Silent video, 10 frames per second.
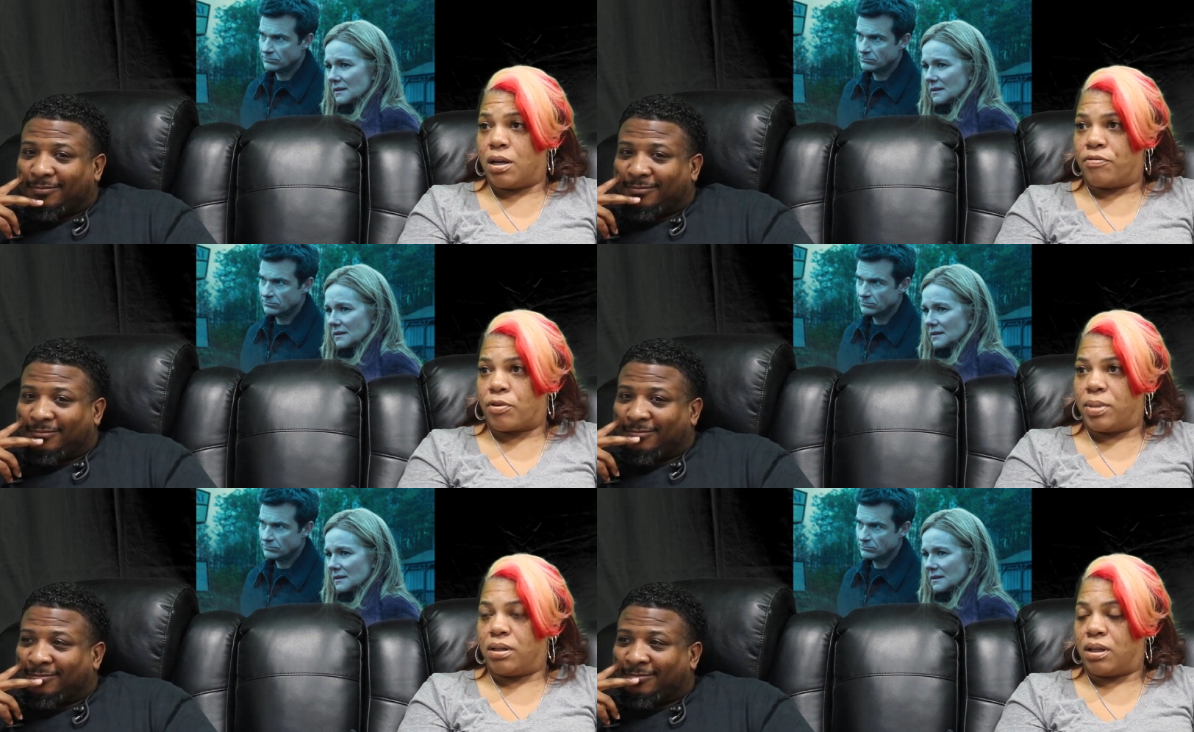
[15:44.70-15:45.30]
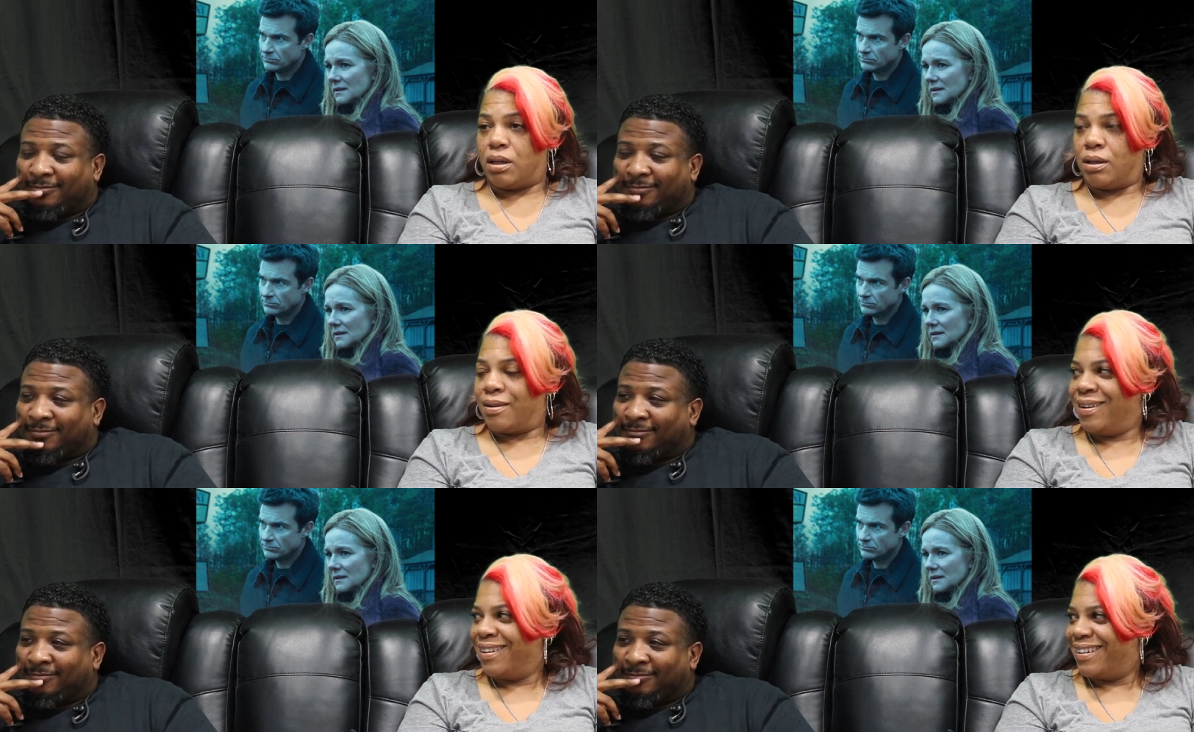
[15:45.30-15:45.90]
Speaker 1: comfortability
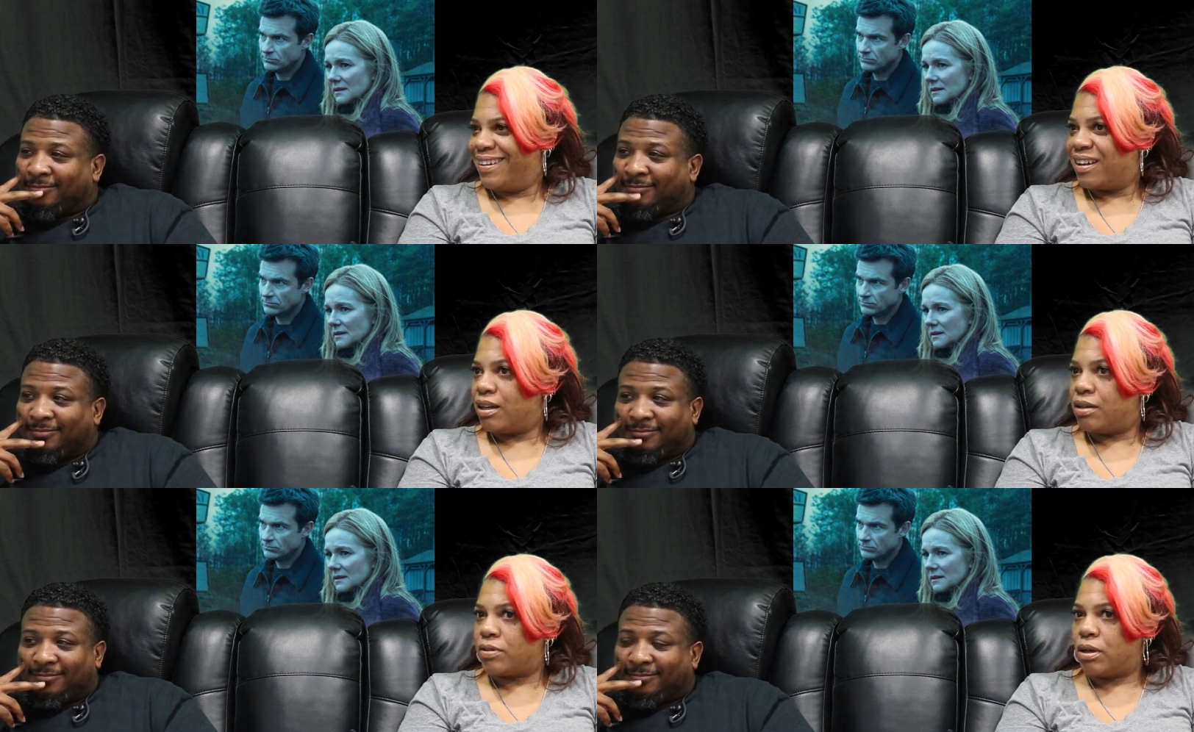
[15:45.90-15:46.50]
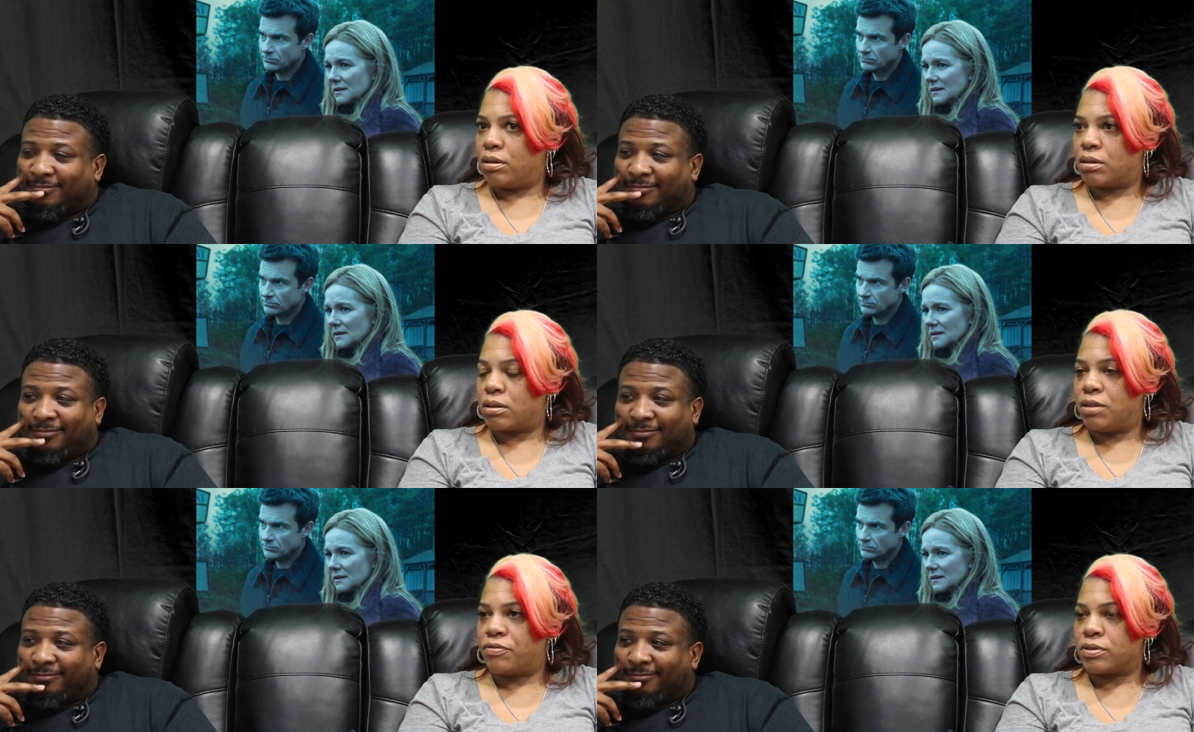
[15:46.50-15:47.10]
of it all, her
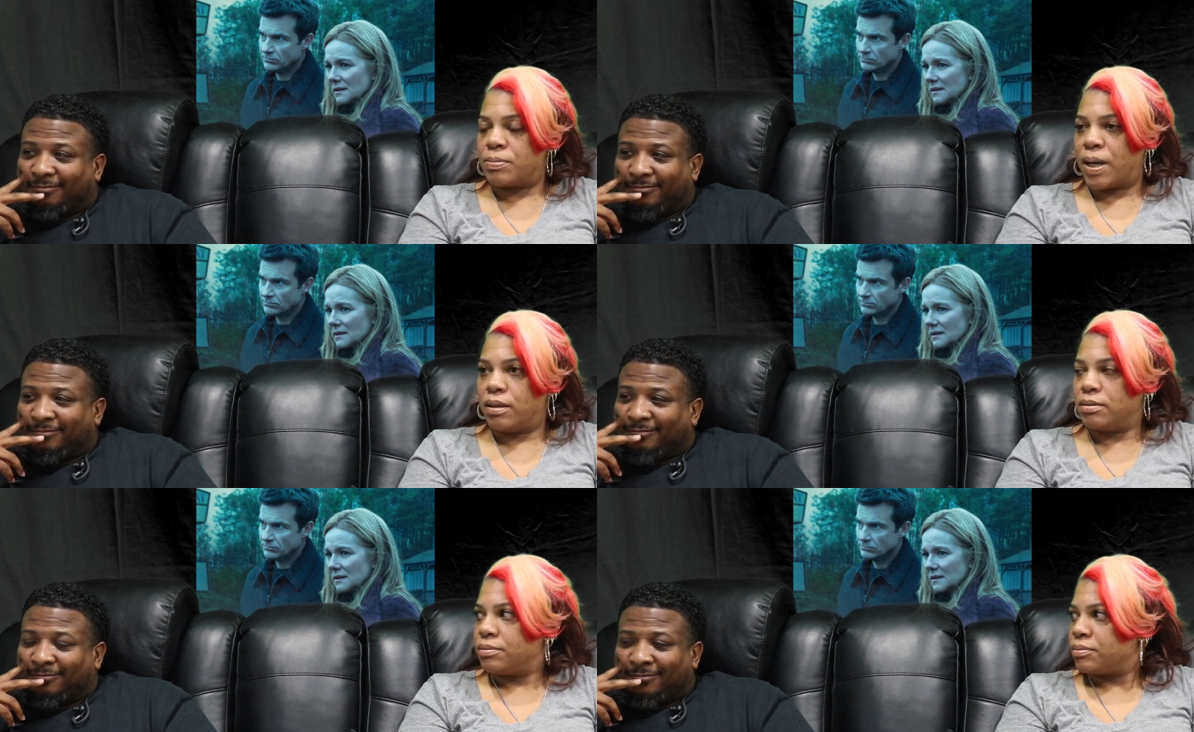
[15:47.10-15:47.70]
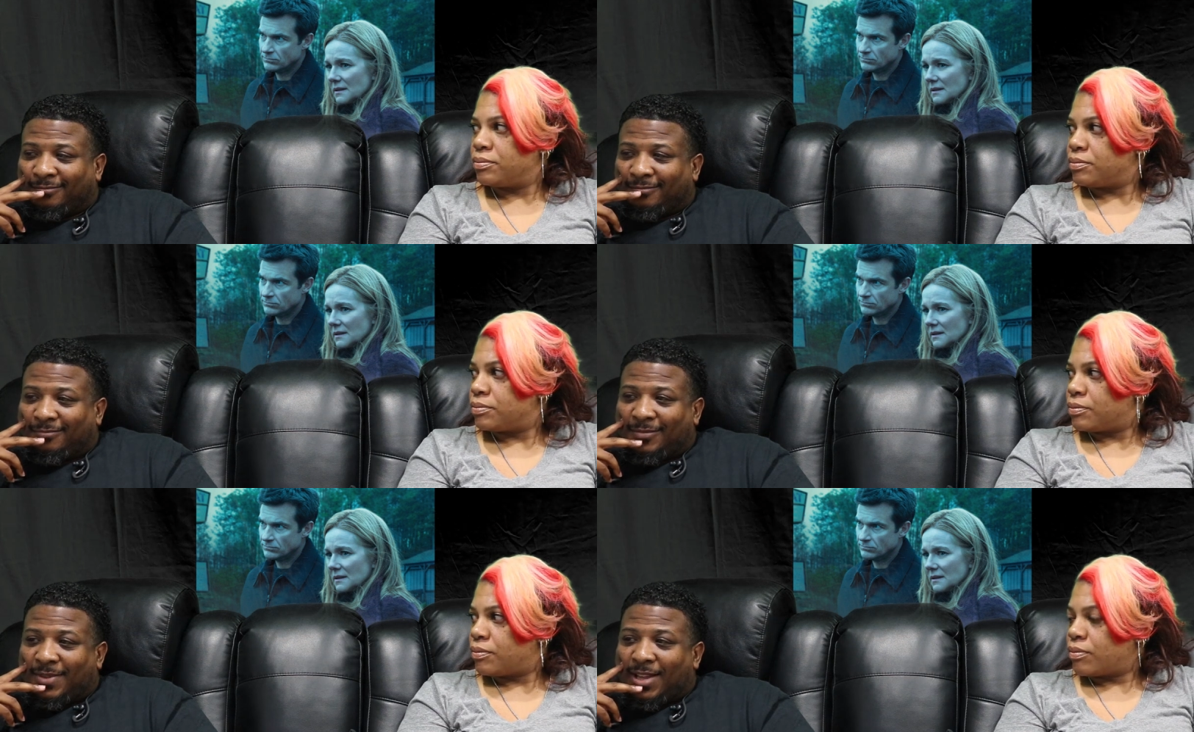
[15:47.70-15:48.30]
comfort spot.
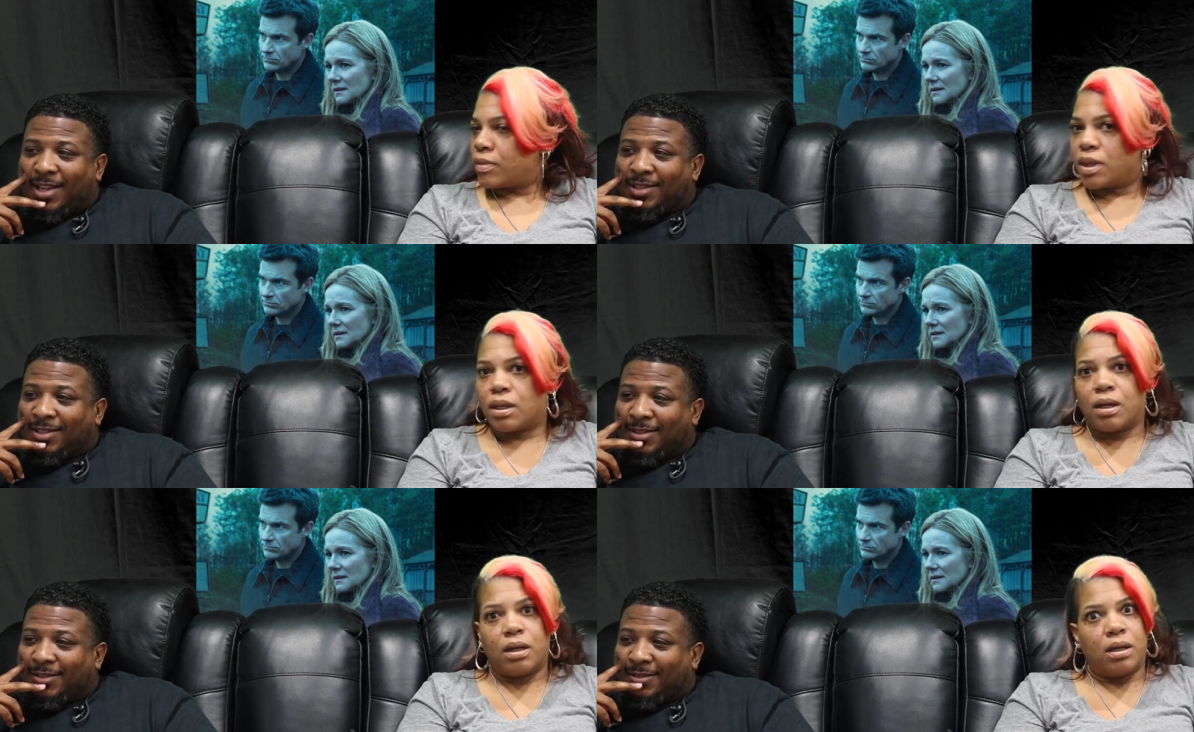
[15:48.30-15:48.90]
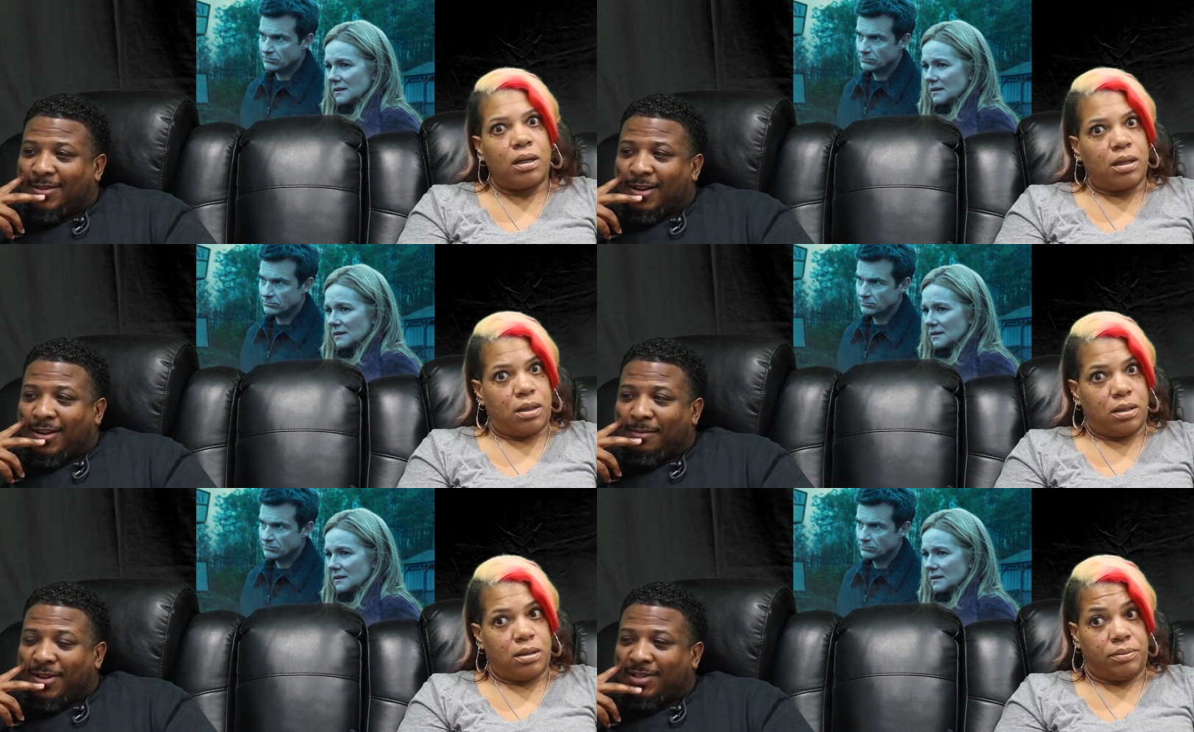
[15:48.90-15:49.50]
Speaker 2: Now she's talking
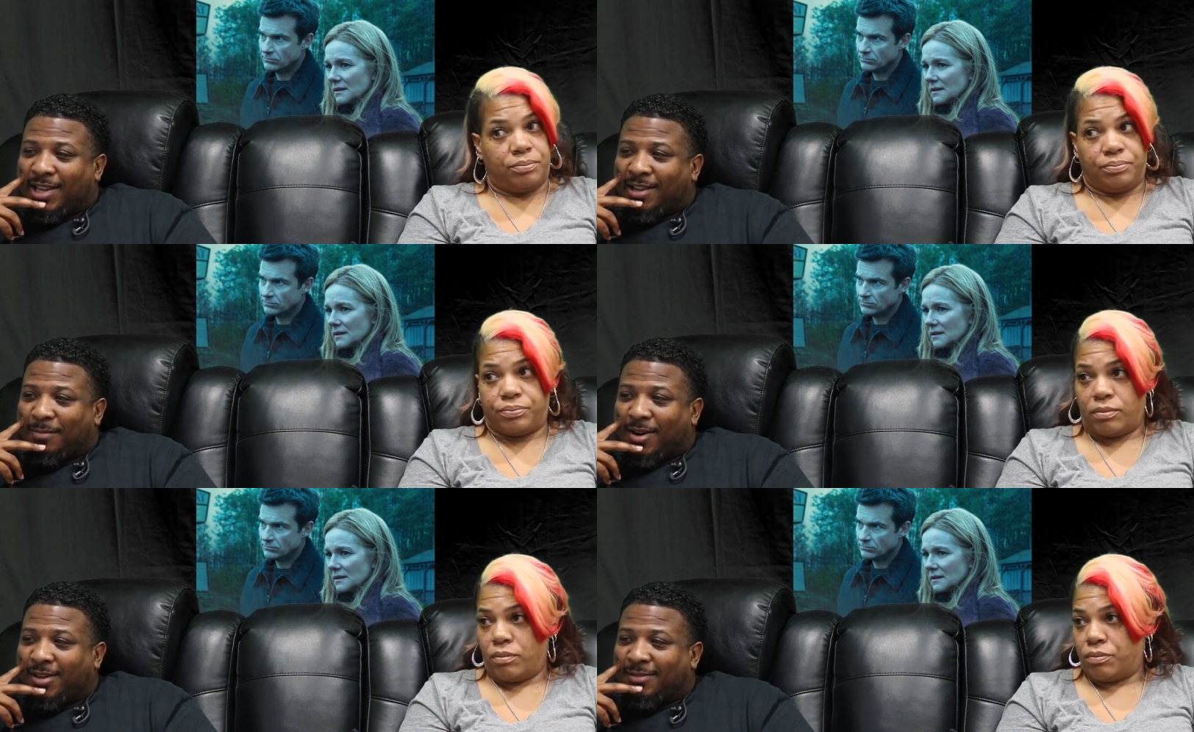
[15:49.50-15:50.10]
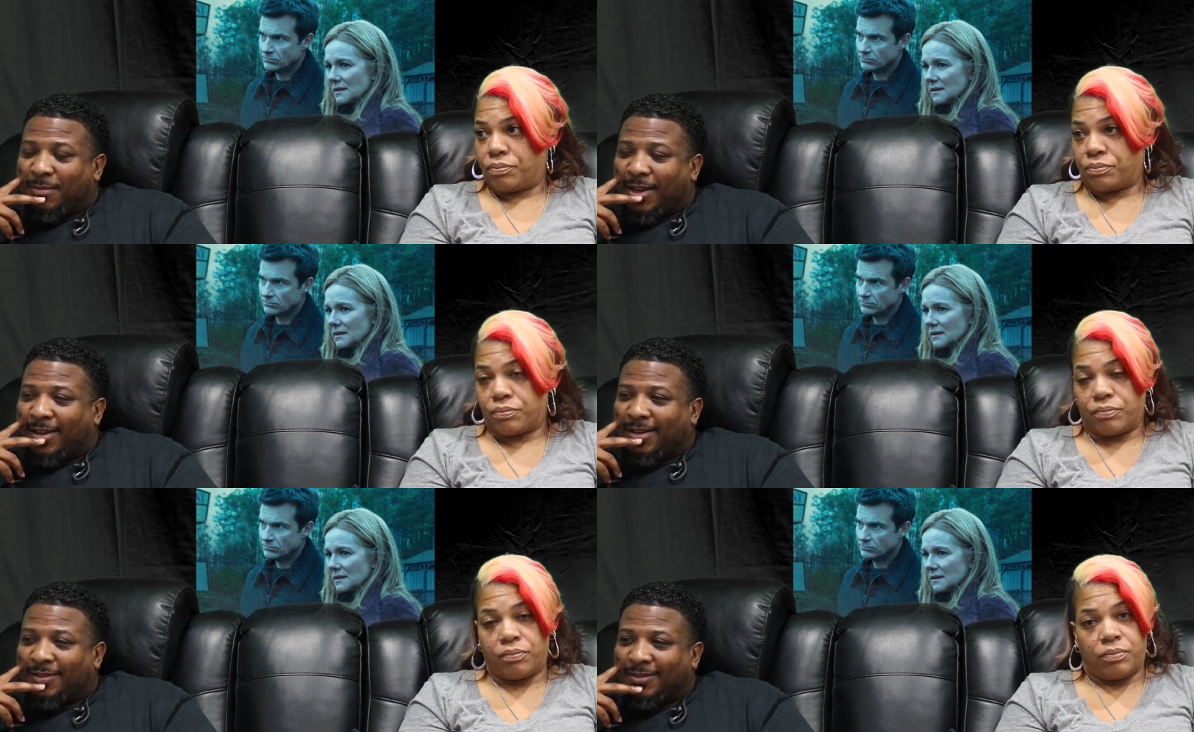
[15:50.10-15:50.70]
about taking Marty's
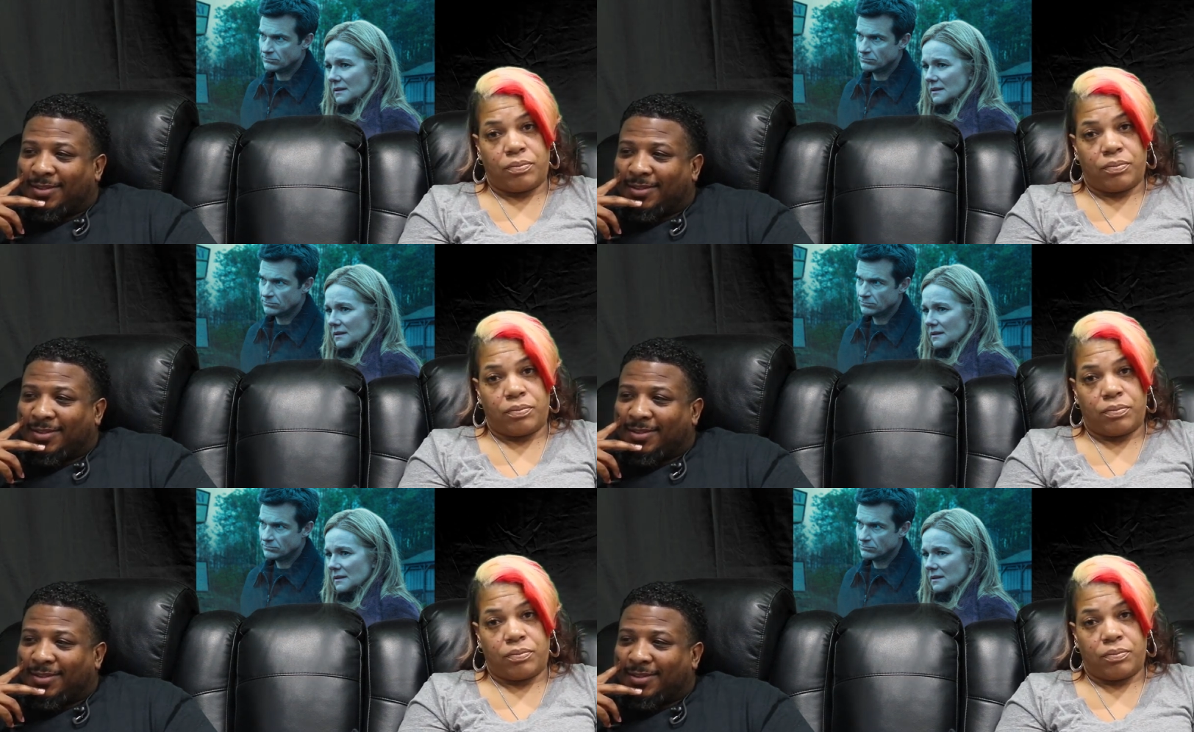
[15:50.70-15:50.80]
money.